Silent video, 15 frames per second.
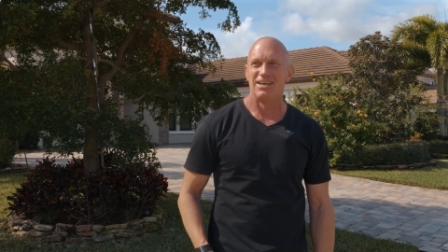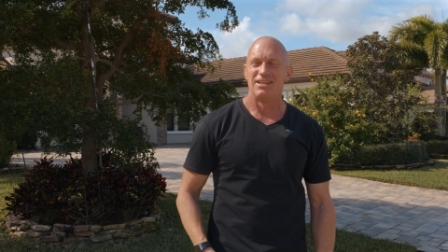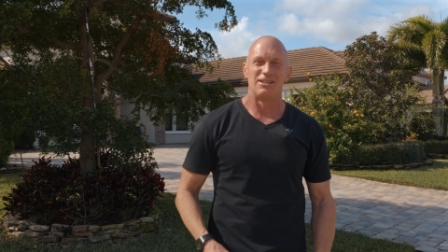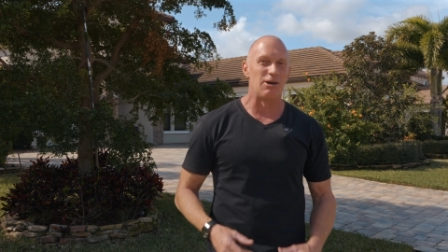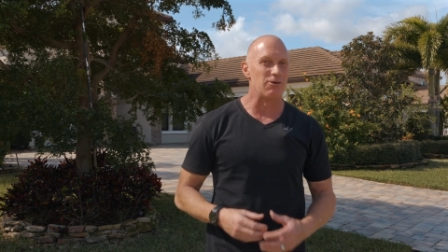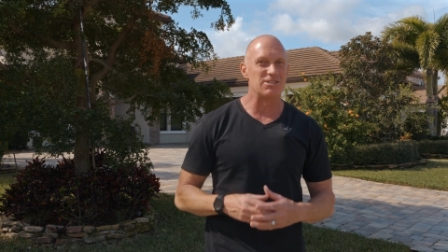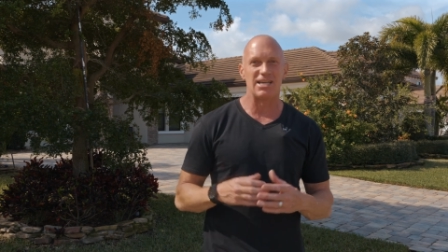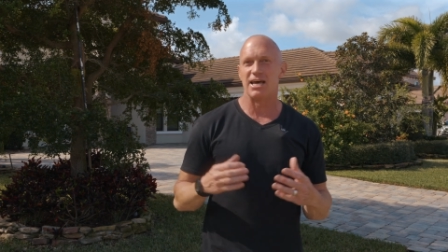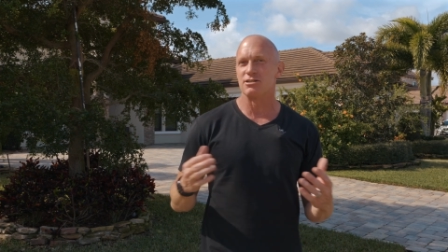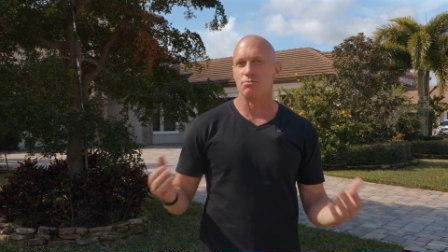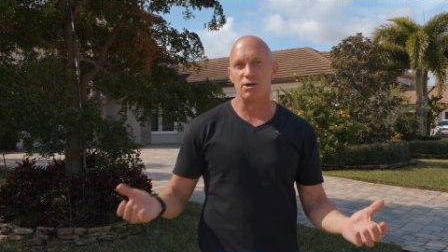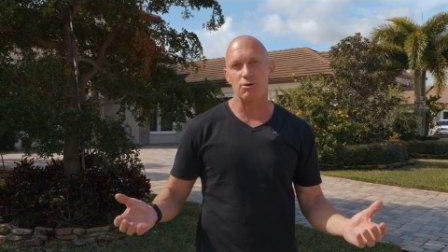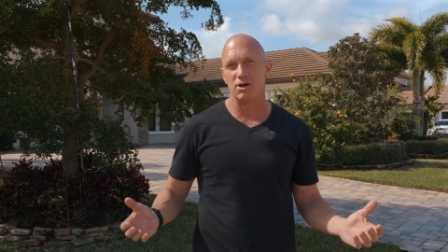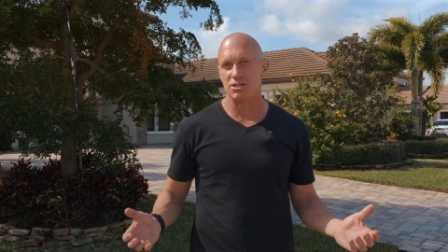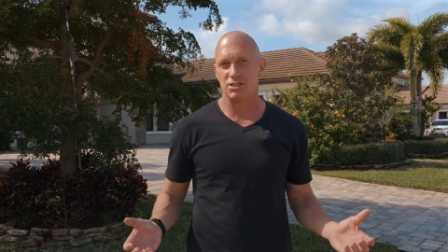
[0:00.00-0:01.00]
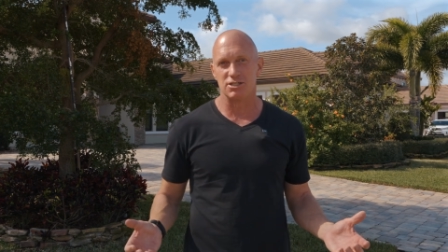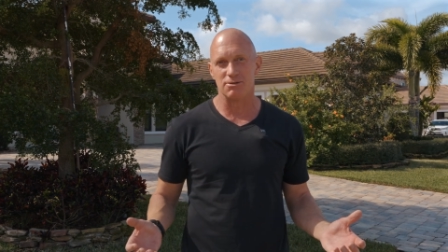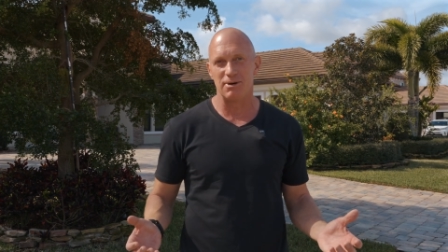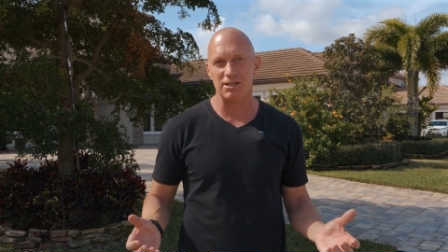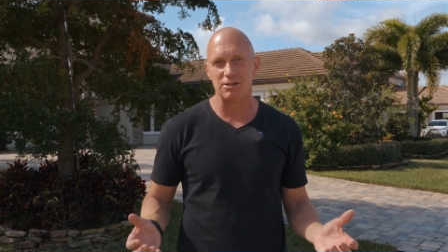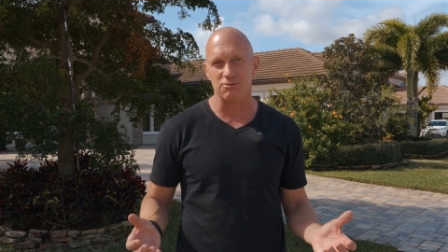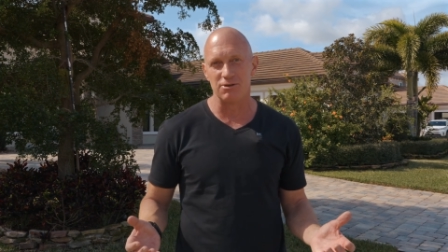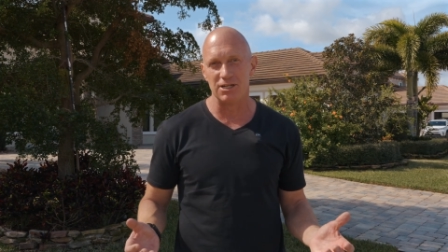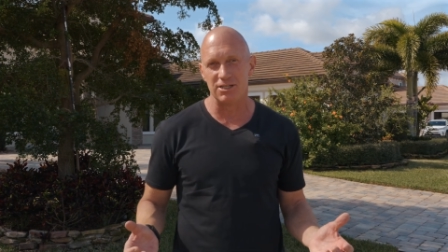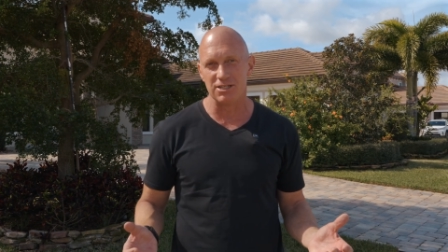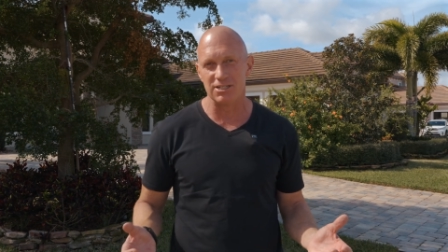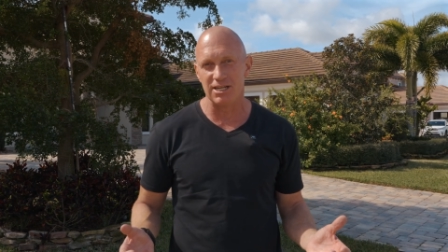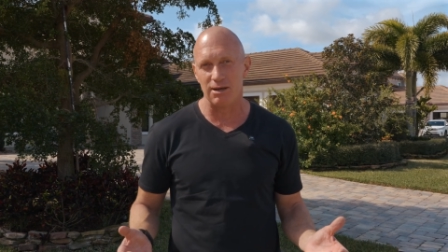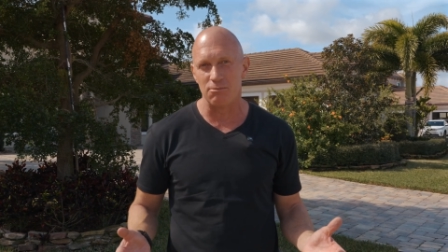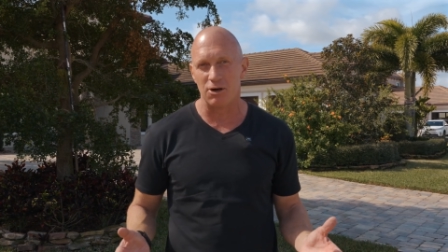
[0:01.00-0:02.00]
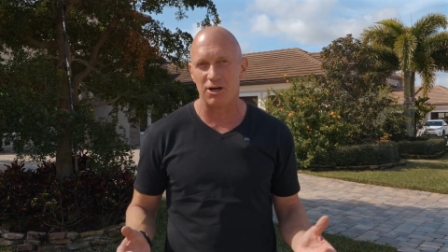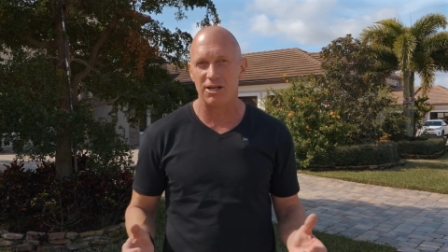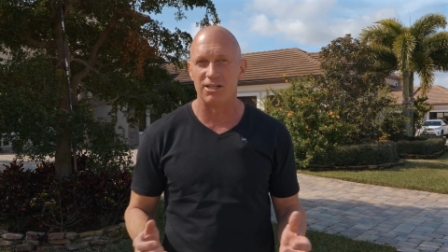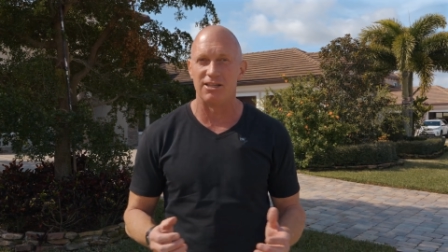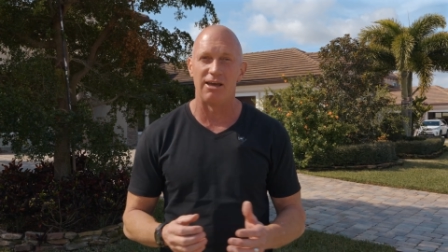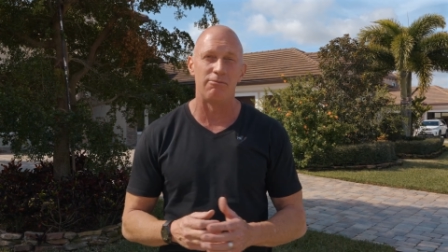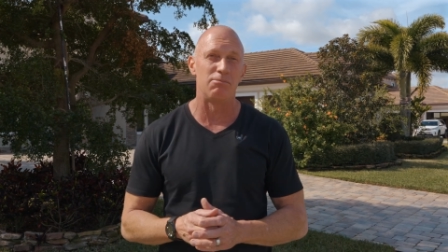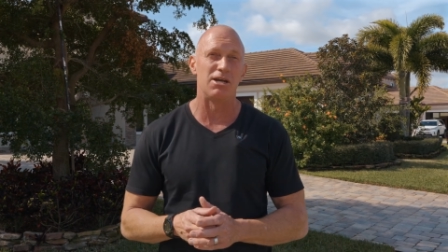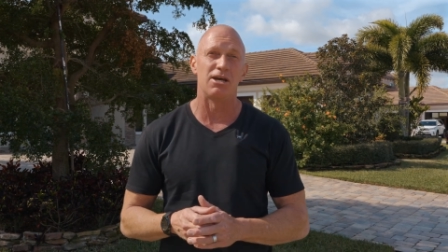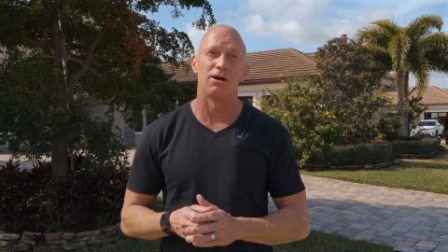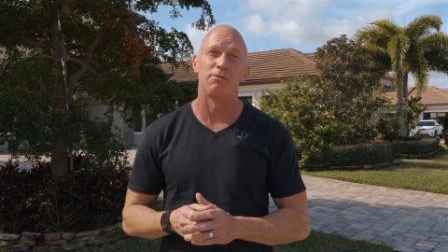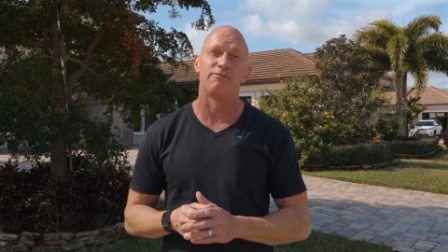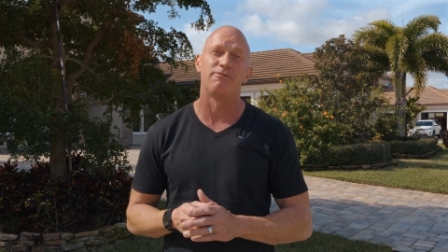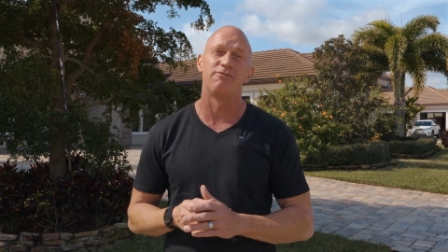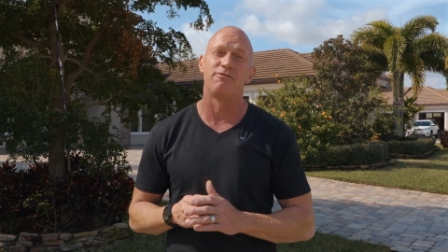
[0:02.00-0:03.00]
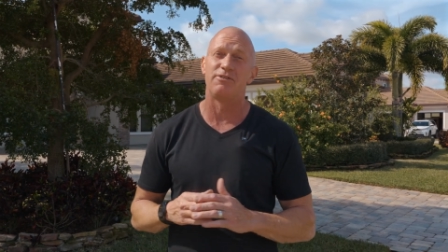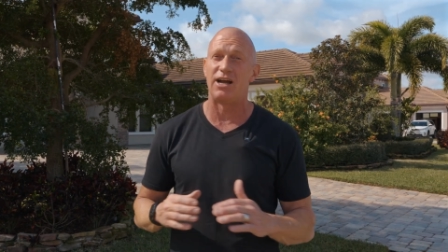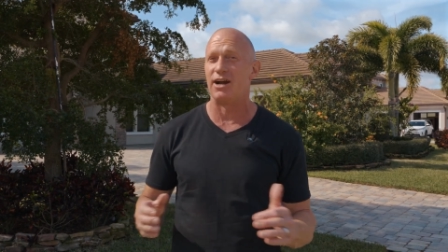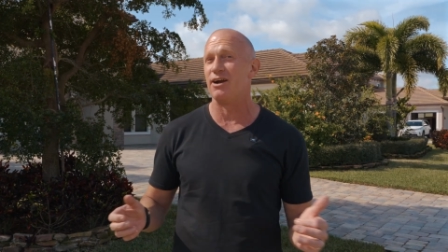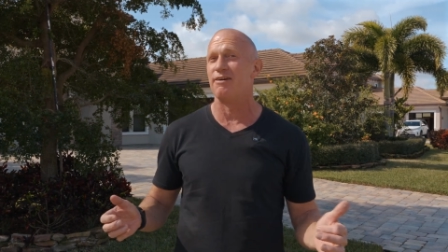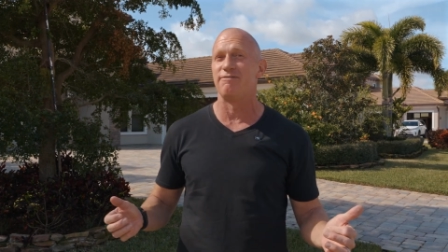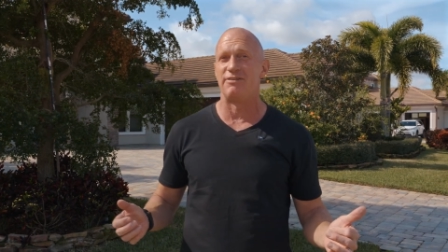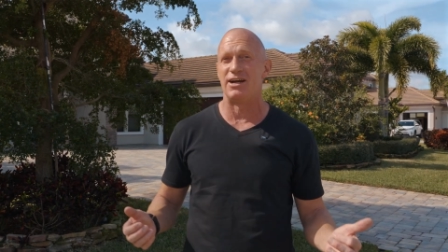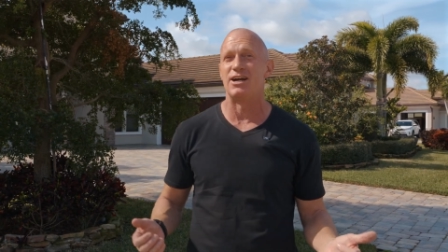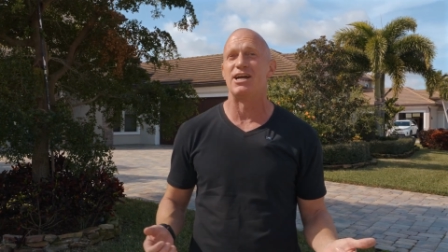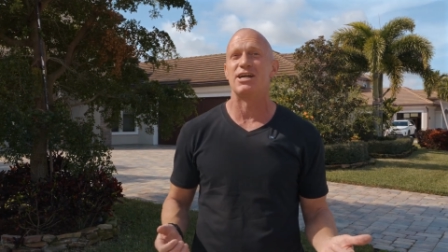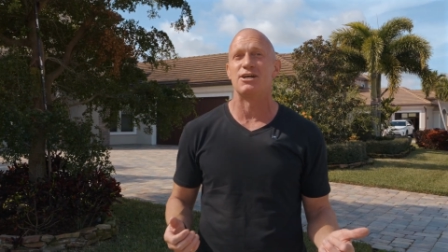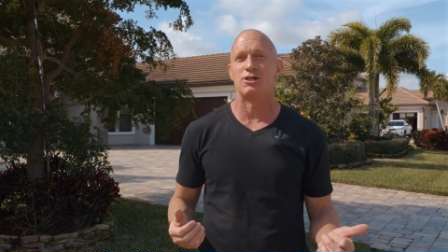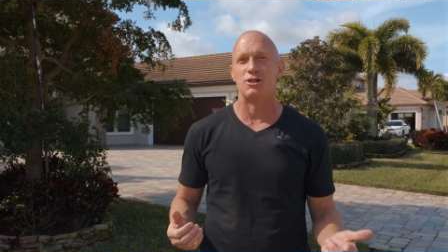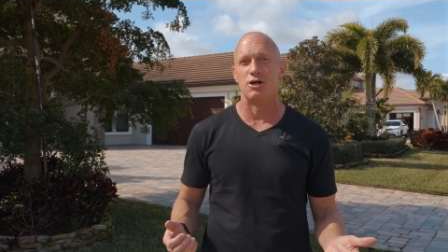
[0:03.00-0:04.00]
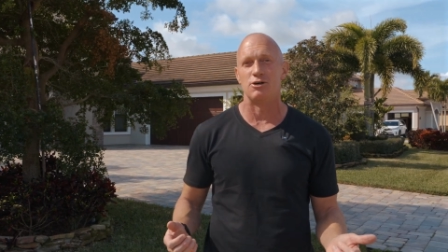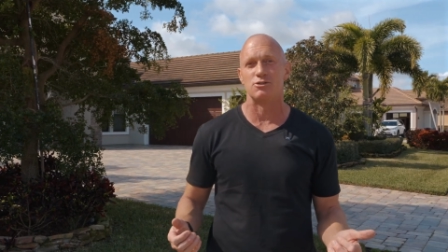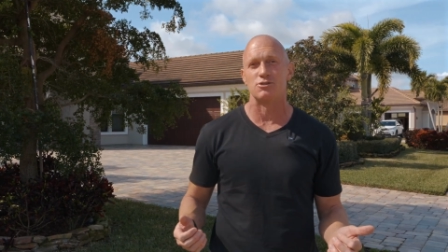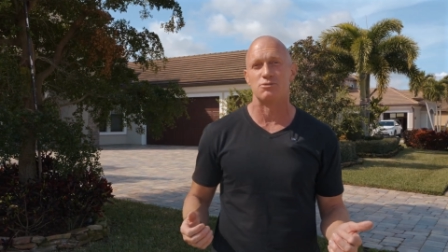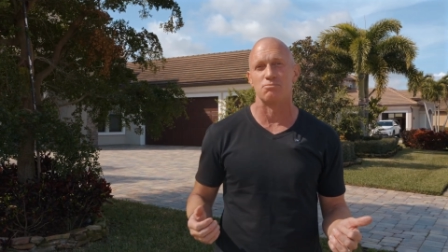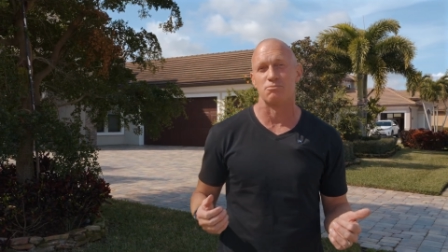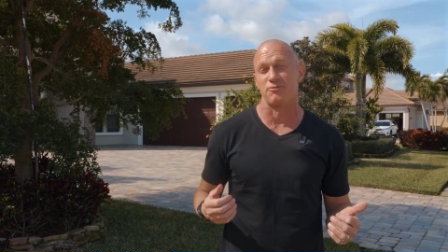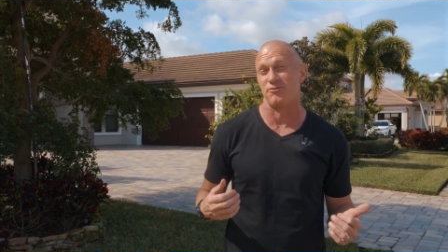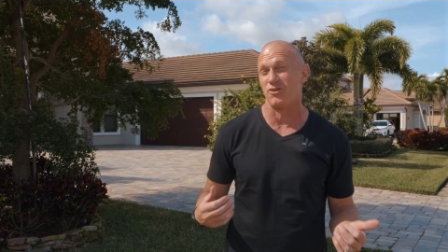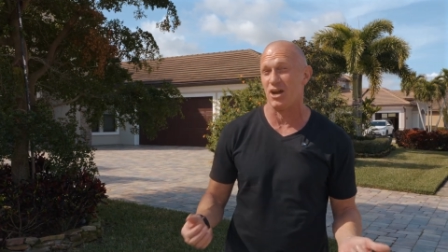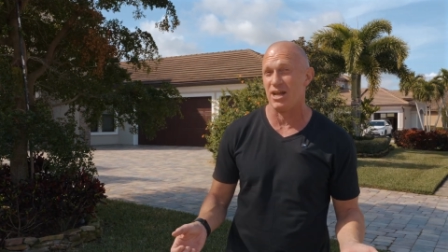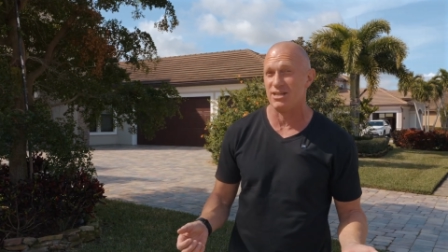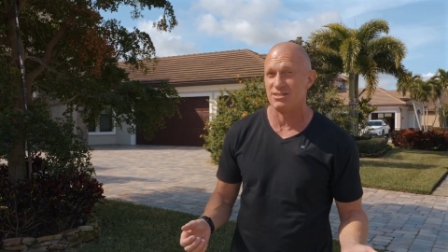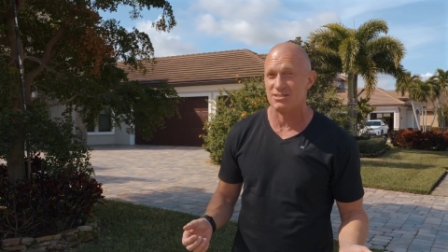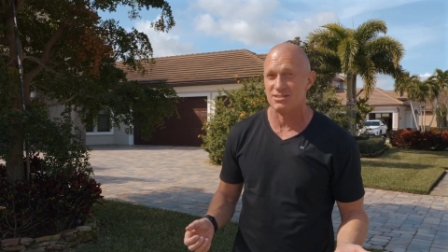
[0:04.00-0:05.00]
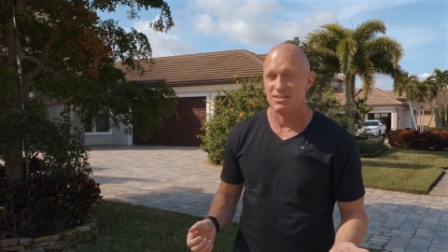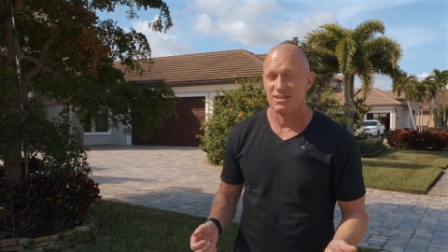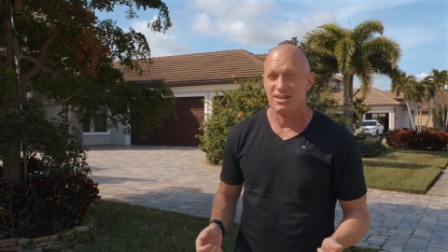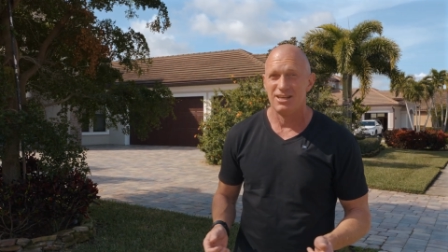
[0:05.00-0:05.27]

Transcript: They always ask me questions about the real estate market. They've become very, very close friends.